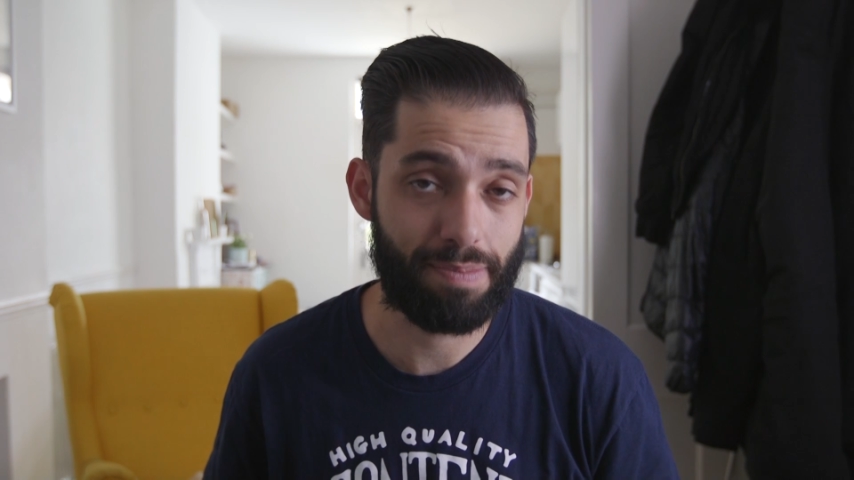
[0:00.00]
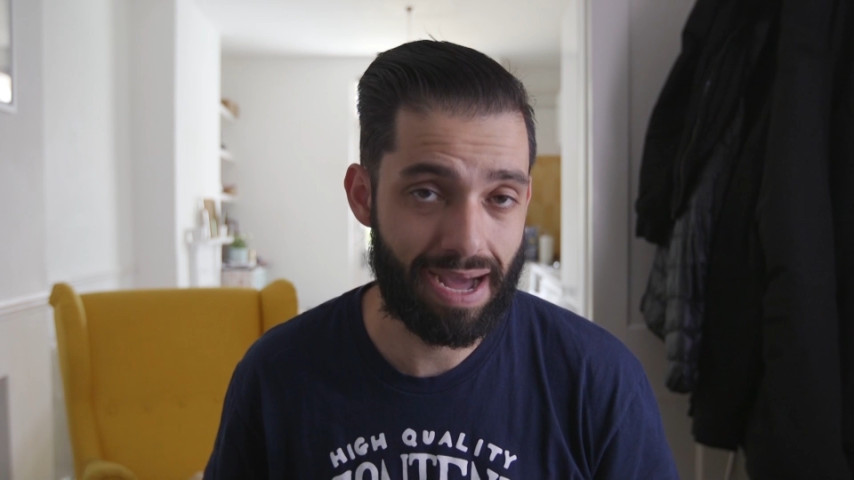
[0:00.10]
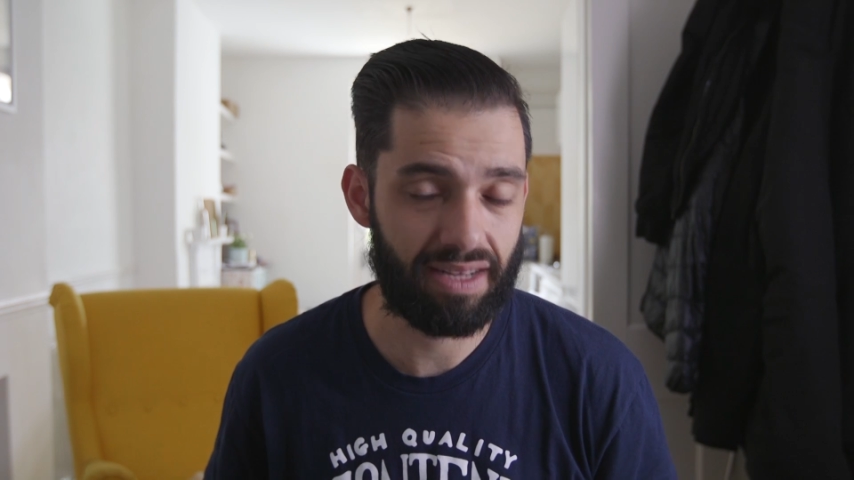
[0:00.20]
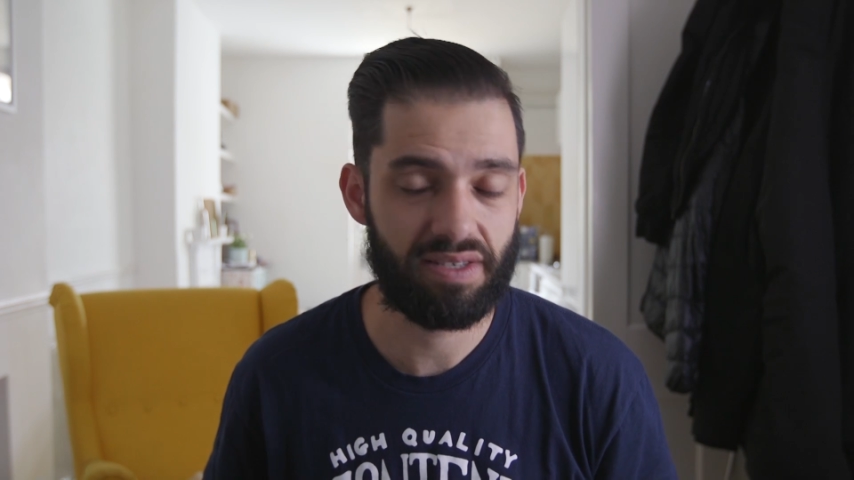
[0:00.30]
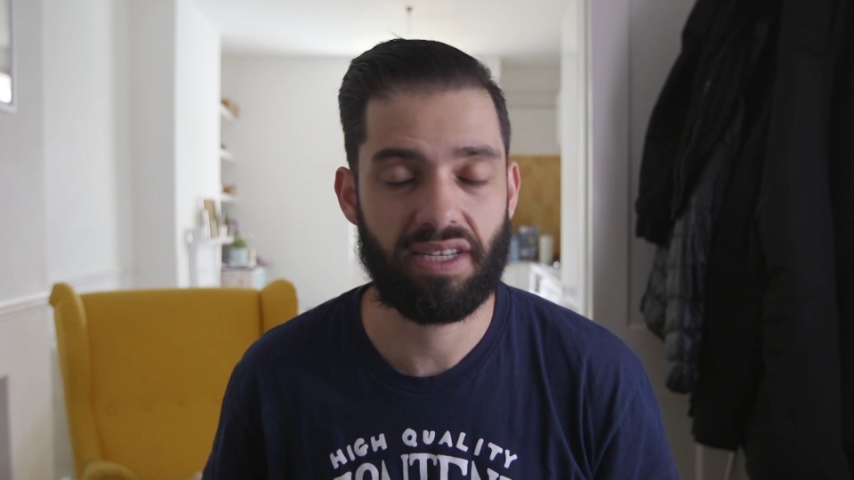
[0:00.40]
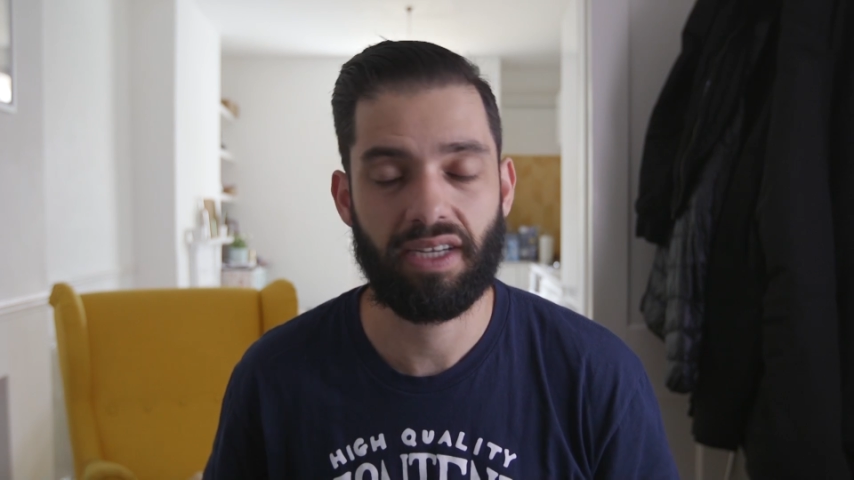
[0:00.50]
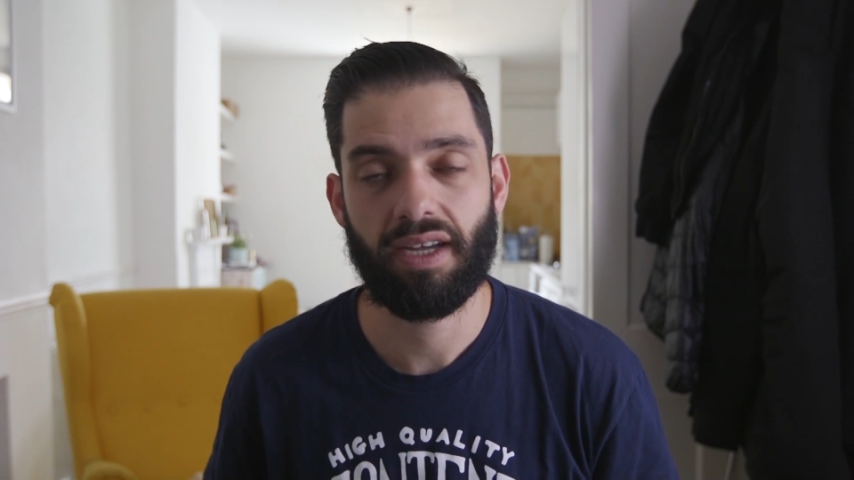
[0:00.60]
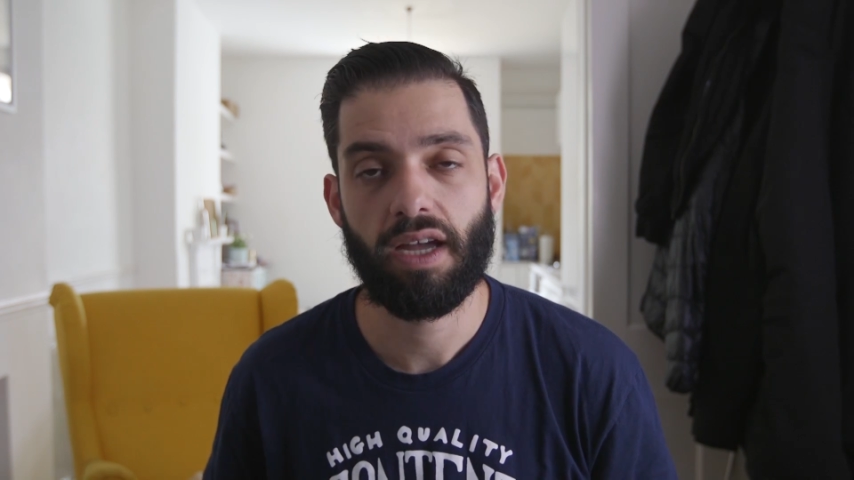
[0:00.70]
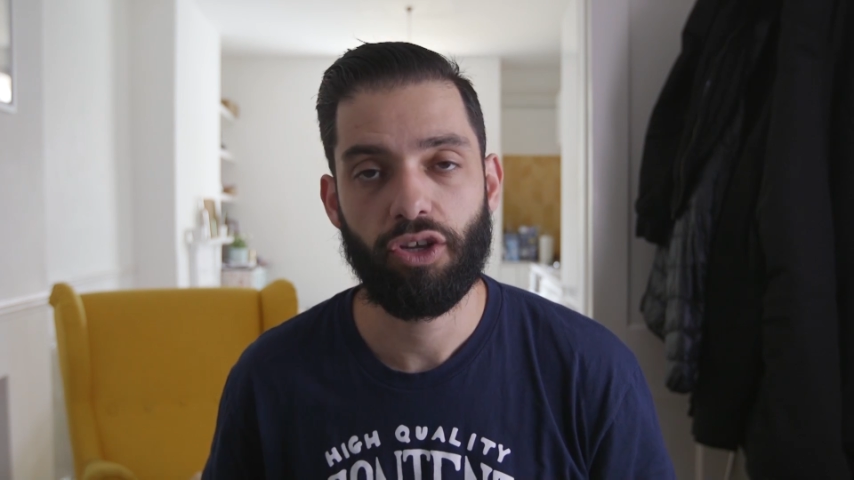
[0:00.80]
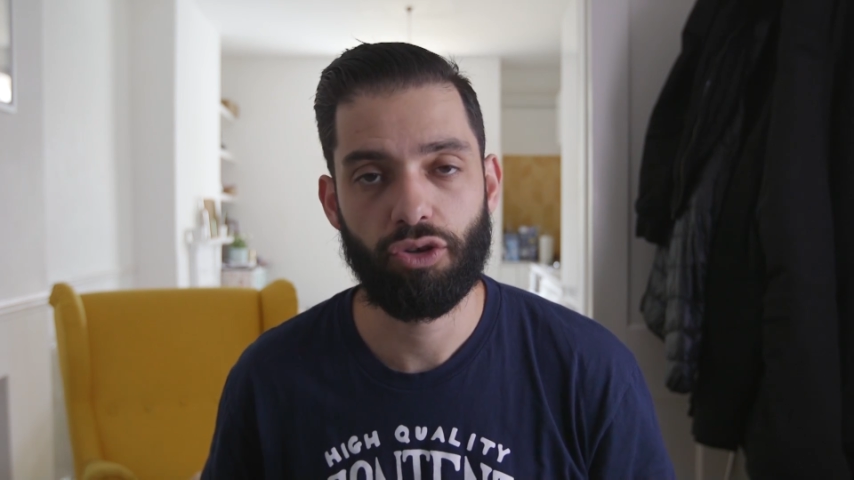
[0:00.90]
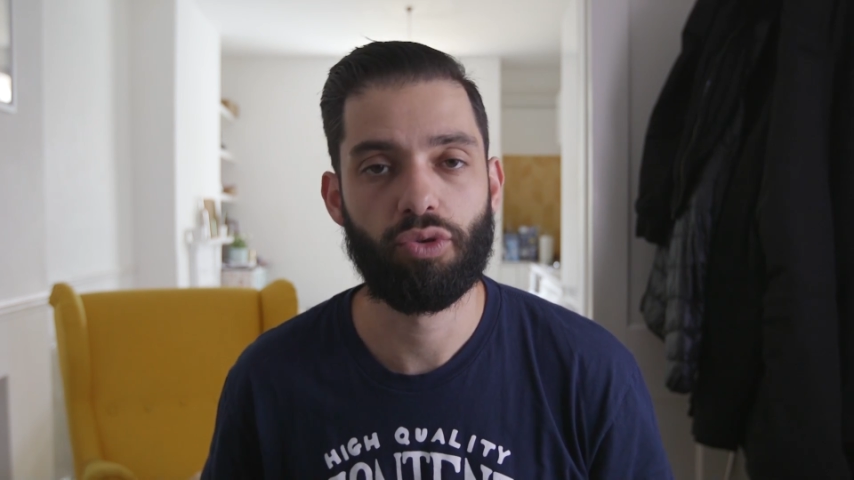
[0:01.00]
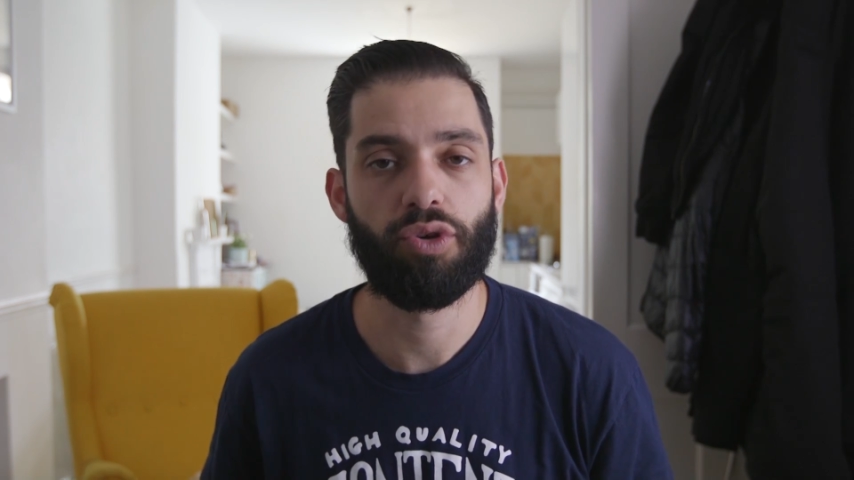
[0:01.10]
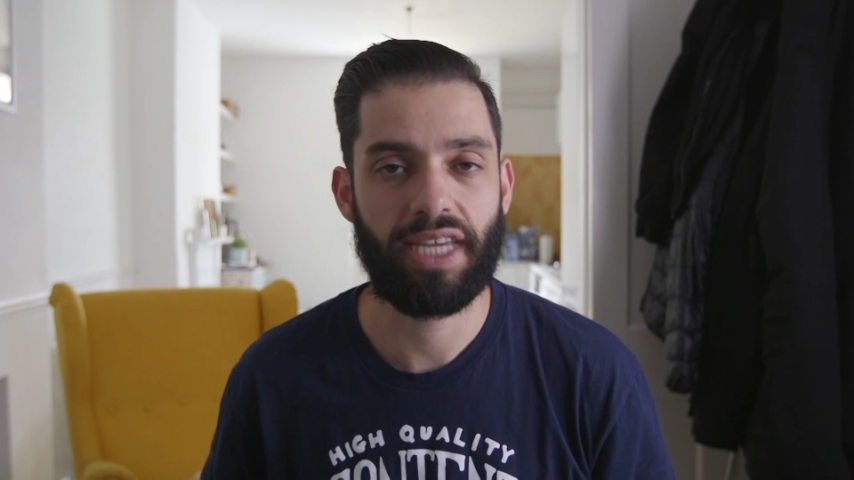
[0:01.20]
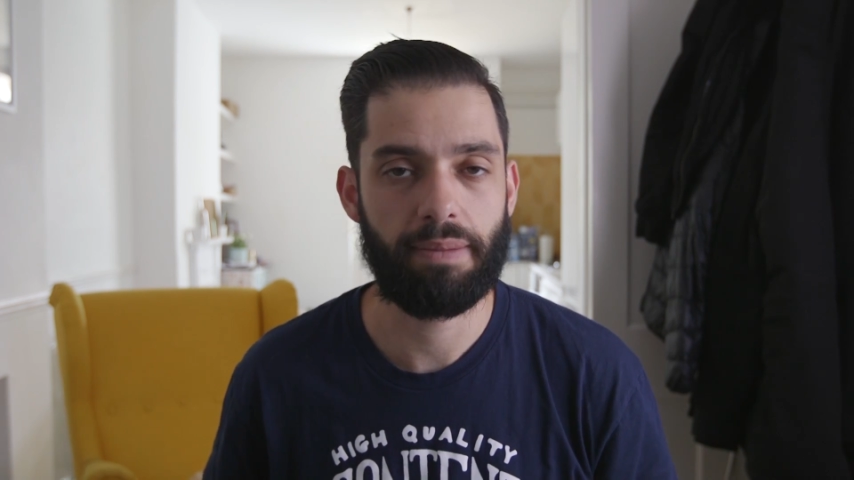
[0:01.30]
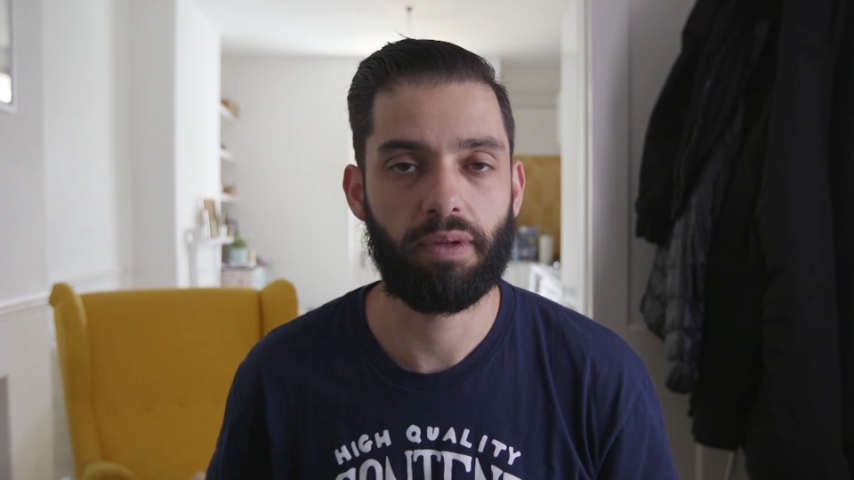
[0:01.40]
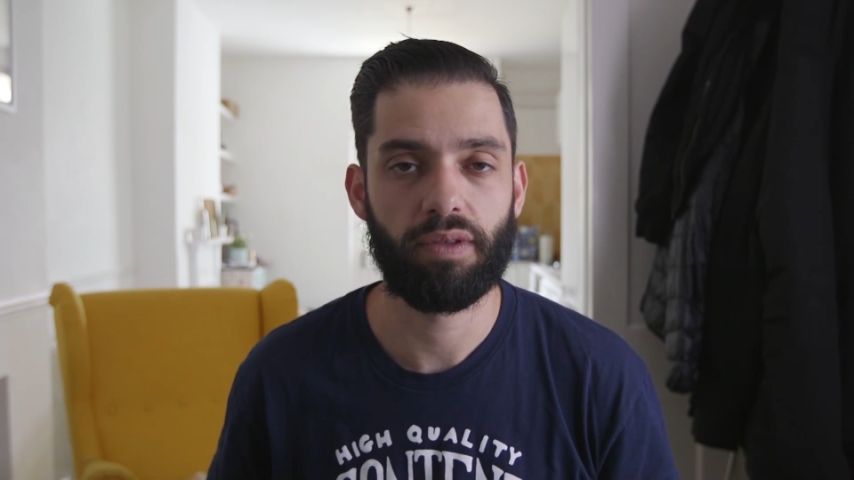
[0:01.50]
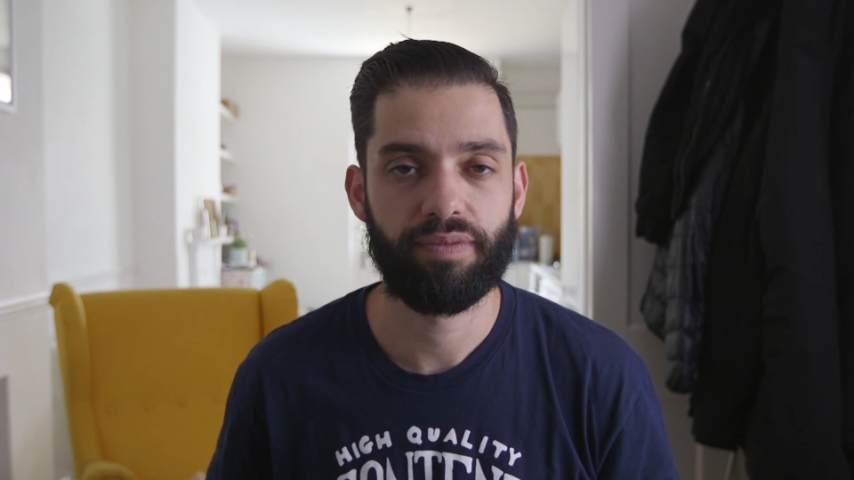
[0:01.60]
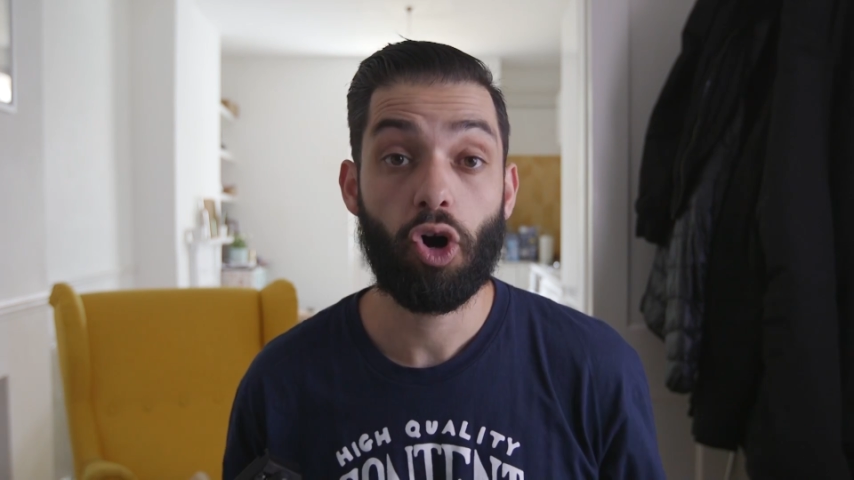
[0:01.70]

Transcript: balancing your gimbal.